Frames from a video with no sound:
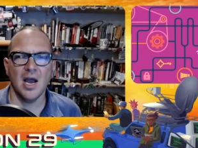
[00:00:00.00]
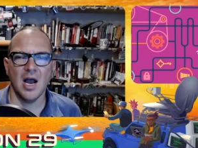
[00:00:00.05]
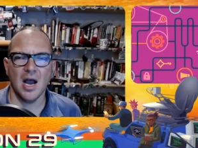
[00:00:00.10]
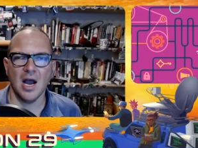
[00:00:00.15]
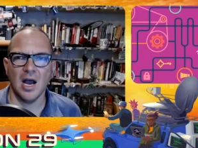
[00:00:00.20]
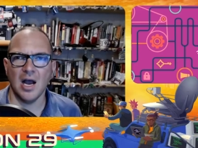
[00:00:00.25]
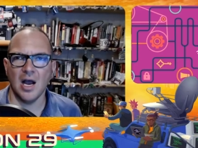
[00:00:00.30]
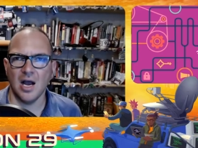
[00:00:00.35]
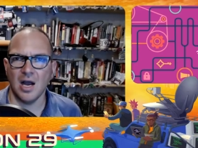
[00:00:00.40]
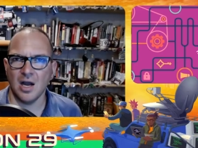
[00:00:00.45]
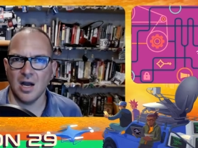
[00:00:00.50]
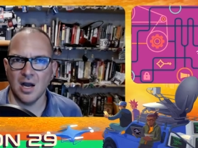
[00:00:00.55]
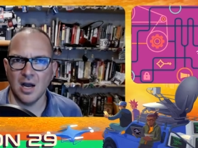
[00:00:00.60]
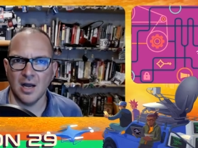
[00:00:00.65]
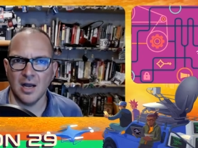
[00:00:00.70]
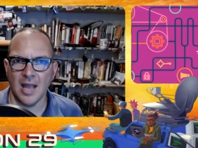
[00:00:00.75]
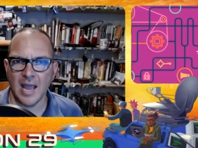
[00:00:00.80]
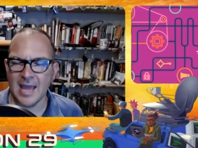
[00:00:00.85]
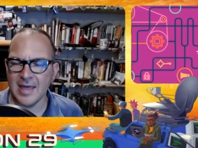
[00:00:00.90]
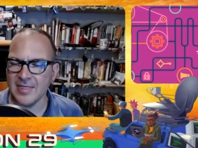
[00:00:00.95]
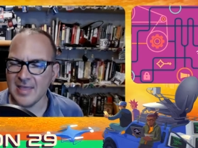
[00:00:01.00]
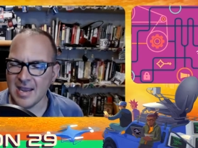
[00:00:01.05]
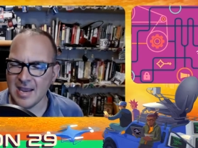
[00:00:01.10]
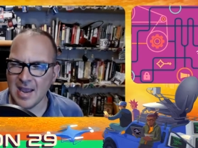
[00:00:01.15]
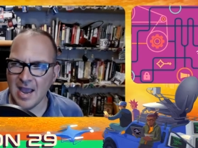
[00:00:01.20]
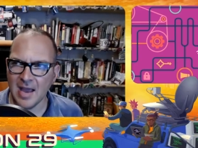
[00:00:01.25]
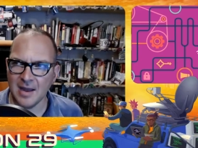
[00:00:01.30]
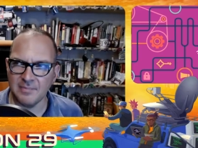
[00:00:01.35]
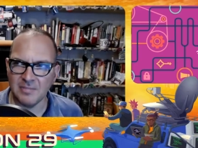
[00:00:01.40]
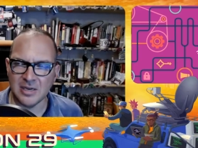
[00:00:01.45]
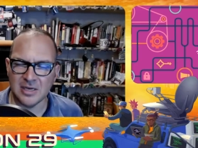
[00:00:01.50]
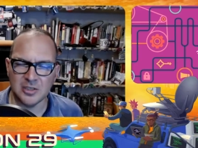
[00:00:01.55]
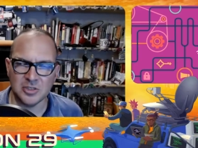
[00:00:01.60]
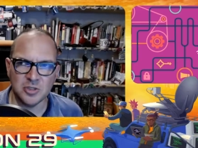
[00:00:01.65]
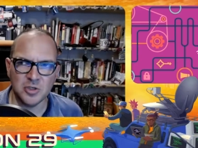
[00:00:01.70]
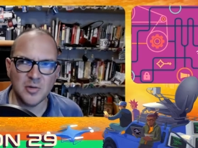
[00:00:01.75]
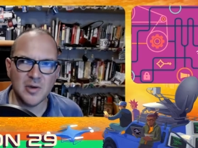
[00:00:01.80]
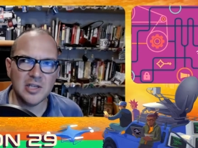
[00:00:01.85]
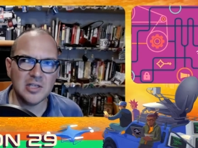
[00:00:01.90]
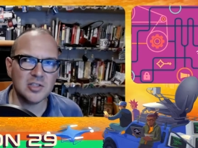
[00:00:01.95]
and they had been
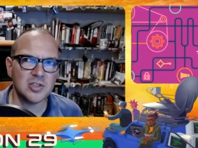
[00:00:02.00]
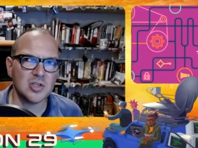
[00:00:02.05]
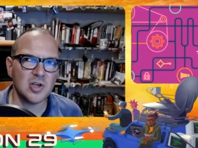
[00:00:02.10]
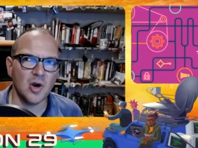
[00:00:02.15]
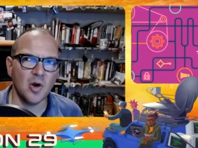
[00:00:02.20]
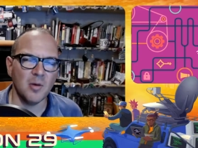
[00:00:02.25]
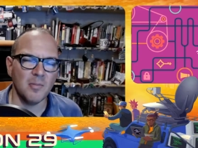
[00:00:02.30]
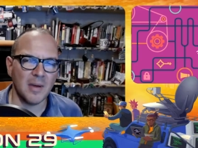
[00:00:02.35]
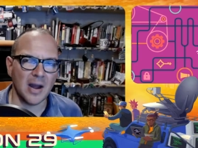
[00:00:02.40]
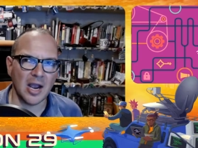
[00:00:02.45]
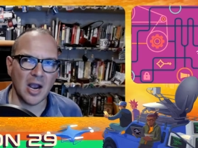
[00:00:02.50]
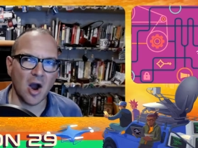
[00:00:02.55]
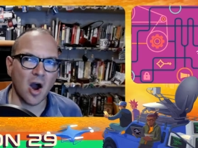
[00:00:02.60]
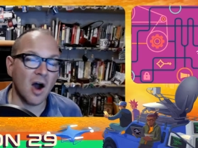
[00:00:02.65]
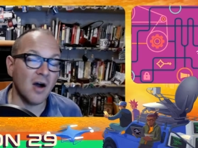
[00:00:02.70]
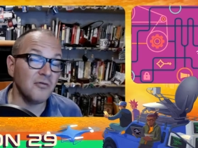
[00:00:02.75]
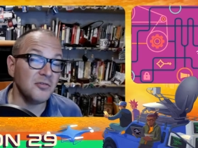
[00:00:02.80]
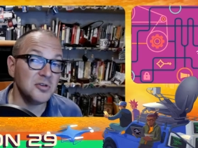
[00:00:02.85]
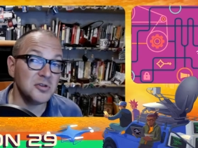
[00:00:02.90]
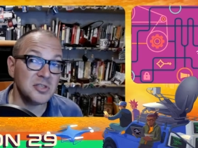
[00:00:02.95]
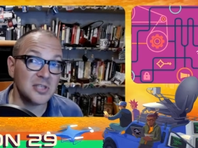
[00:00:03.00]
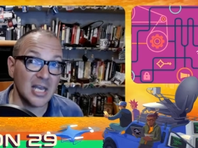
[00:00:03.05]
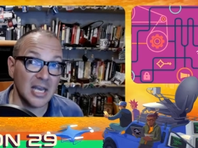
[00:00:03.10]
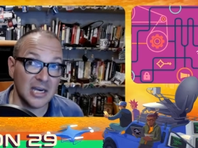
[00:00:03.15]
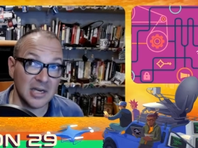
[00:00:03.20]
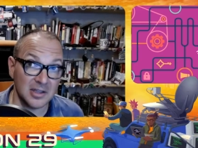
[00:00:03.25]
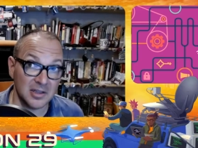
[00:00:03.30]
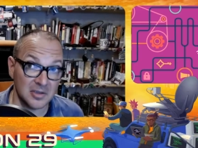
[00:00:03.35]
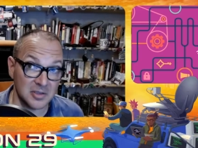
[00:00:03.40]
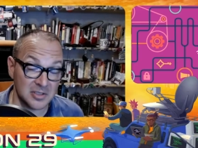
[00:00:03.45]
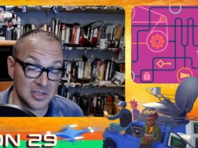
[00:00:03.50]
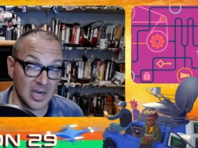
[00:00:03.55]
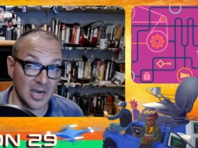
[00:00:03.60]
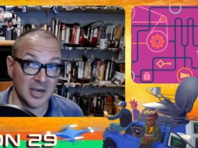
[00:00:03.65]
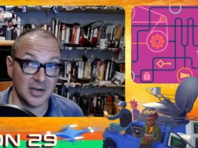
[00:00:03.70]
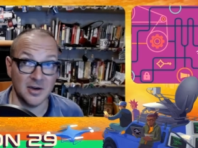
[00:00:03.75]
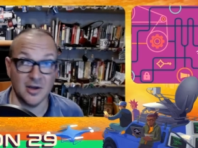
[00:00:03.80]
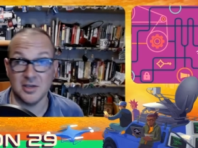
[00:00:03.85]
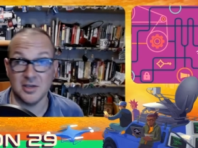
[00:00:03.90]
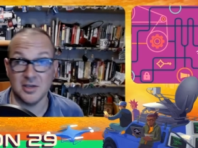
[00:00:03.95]
doing so by obfuscating those
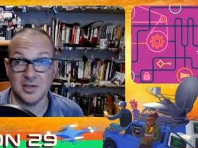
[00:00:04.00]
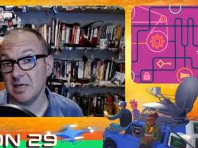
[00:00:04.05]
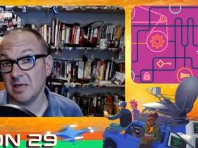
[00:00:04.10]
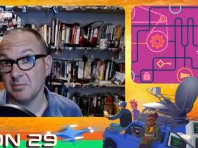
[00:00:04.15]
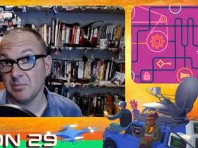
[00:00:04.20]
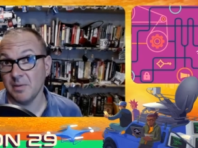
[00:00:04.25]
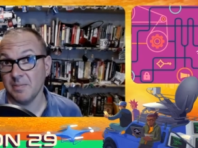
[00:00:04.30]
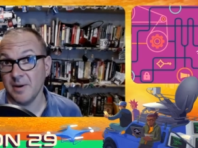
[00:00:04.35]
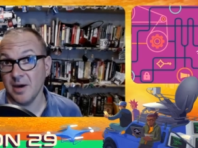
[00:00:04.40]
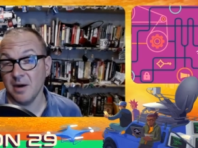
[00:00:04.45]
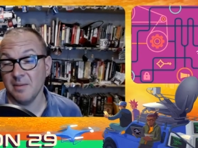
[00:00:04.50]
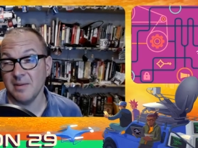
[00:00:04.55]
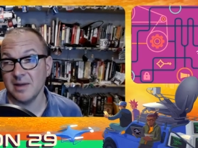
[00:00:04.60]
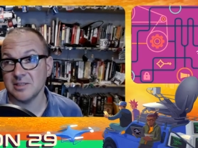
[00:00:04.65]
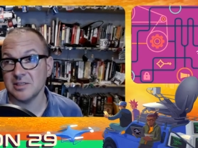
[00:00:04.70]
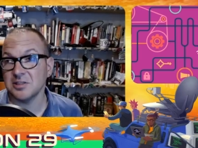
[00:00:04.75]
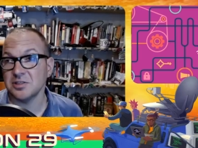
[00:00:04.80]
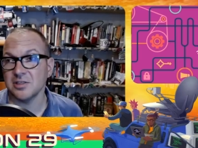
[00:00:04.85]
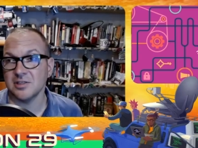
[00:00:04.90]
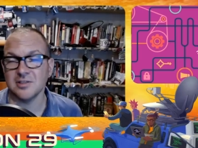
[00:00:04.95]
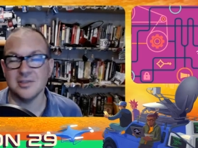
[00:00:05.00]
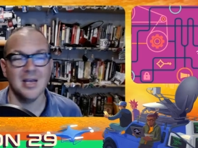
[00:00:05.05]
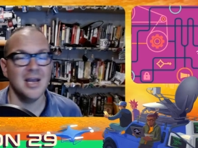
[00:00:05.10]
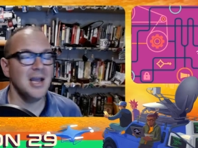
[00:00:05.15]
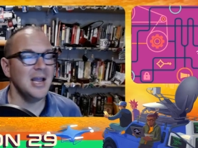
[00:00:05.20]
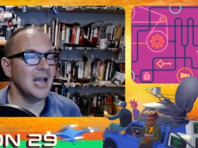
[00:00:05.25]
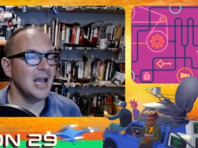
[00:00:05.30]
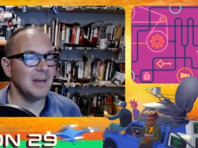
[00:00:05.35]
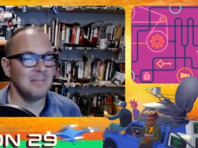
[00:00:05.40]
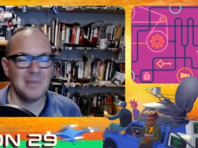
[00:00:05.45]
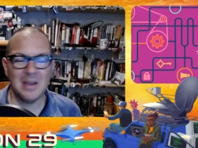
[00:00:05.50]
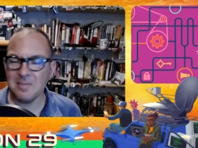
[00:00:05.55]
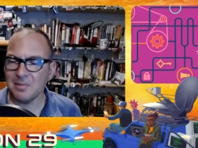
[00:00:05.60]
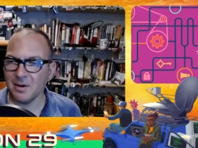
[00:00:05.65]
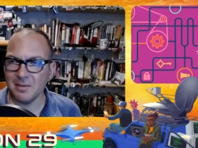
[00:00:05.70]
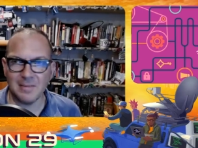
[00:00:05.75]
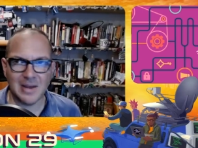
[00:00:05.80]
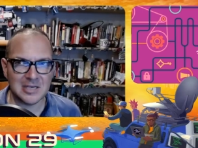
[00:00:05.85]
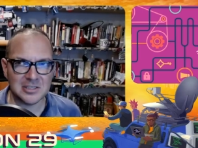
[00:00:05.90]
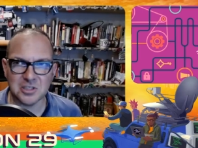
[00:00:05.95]
diagnostic and repair messages, and
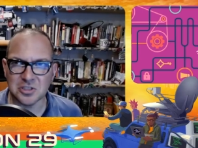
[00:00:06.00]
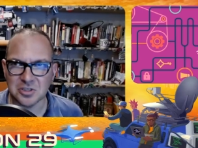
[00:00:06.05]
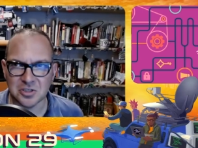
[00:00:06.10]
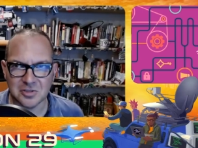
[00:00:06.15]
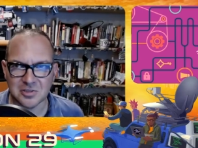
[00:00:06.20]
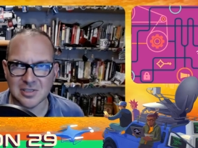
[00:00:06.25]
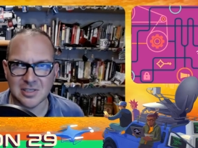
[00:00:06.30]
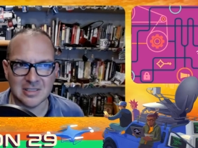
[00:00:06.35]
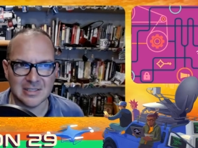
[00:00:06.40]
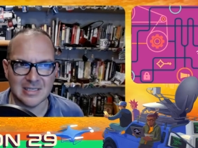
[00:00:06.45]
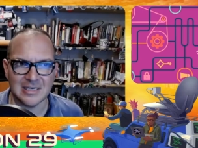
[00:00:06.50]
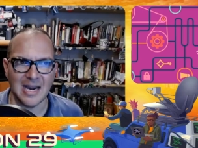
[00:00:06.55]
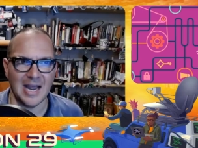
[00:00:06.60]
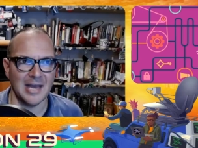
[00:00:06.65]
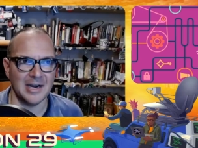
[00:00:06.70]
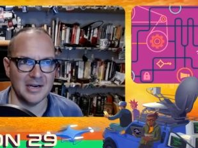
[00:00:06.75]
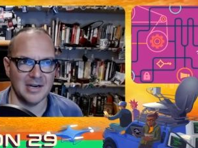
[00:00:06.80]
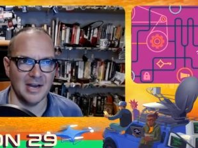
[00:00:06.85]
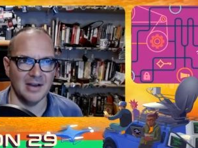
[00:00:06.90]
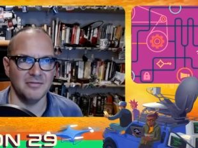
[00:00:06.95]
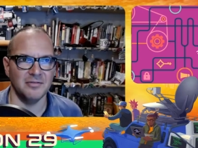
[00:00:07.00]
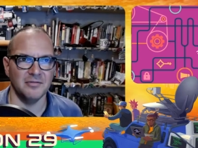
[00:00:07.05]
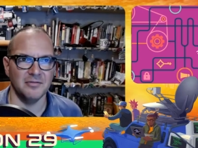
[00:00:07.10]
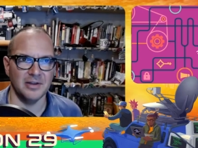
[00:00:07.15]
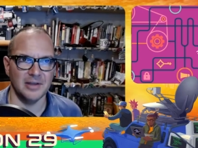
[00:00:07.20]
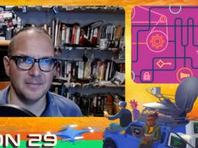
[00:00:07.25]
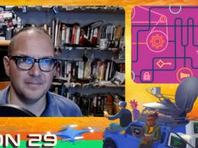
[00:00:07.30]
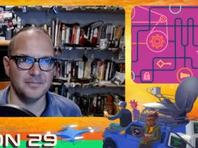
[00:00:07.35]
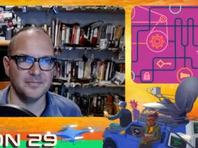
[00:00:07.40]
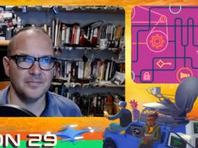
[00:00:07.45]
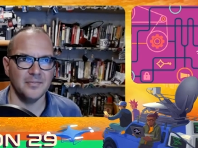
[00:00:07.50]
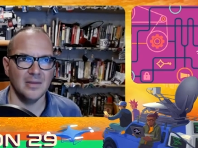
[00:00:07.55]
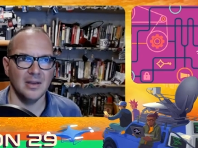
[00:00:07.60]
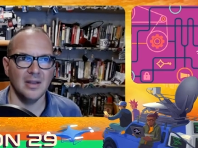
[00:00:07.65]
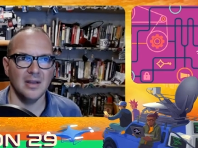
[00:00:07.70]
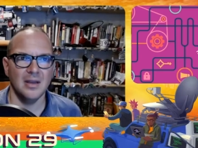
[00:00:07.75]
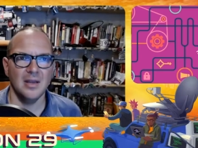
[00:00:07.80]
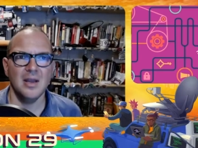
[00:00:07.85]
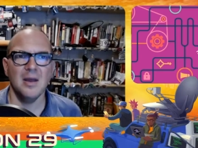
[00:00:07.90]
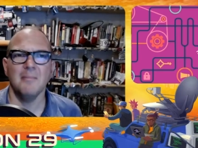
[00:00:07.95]
people in Massachusetts had had enough of it.
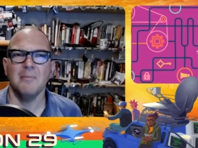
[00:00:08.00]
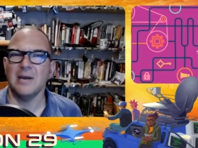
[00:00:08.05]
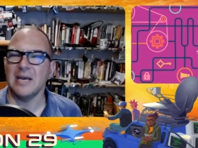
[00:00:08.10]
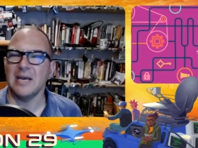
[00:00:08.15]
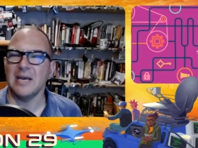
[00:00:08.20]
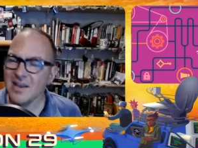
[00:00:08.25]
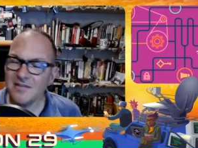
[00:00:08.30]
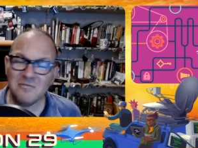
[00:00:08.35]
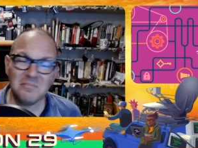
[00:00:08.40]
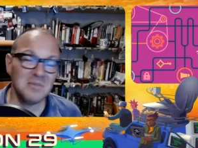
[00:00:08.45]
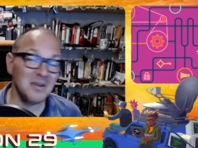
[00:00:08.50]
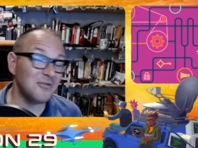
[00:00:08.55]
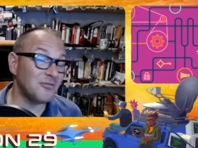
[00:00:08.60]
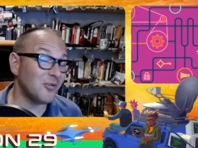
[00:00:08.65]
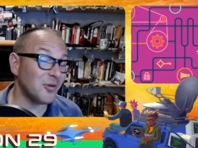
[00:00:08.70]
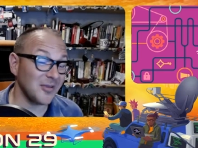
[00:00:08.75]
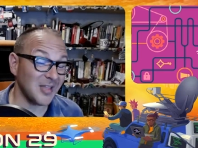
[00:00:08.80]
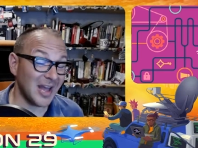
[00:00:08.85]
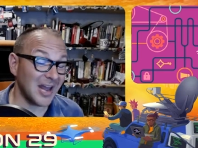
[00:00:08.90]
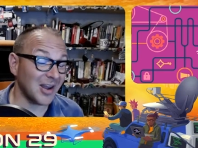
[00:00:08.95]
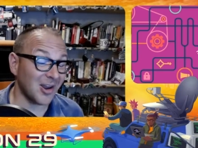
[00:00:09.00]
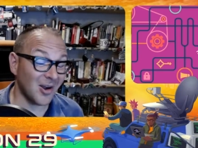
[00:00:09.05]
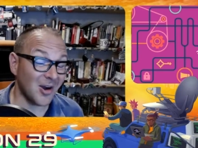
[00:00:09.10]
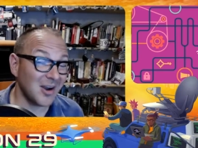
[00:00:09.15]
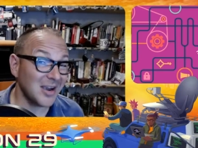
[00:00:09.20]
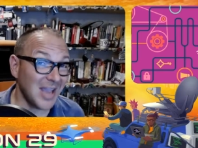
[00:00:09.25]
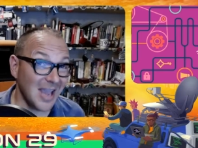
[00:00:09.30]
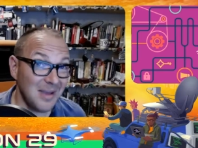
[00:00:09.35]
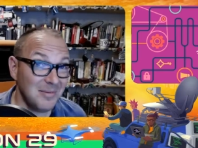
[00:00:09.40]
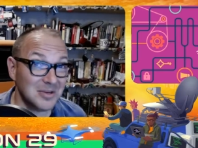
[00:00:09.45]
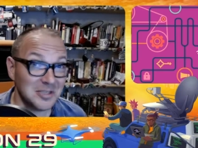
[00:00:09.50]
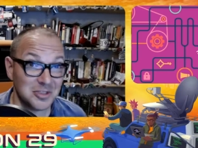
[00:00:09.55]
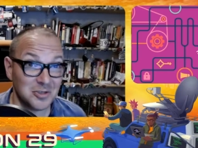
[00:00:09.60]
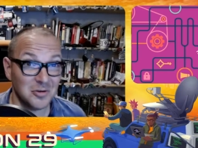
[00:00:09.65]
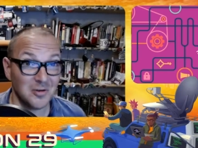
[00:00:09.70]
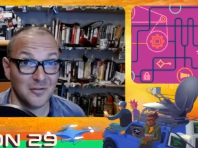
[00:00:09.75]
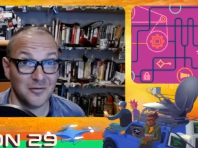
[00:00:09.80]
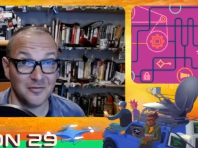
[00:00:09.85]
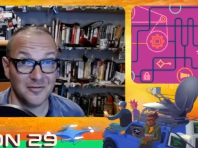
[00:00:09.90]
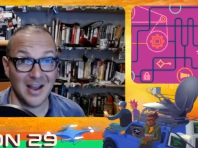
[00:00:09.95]
But even before that law came
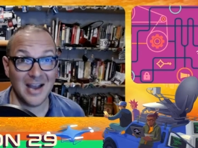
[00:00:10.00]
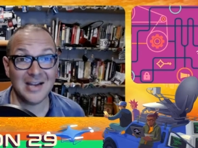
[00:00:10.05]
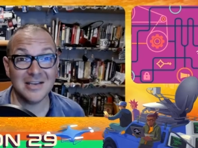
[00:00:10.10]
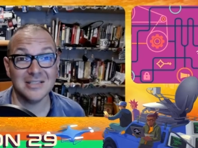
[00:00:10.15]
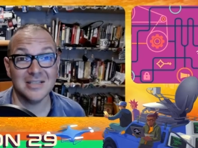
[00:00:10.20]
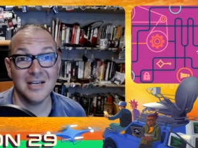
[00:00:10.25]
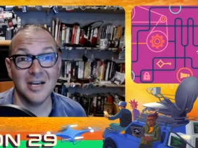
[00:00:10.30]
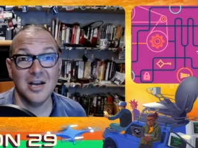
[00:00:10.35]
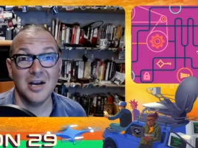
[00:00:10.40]
into effect,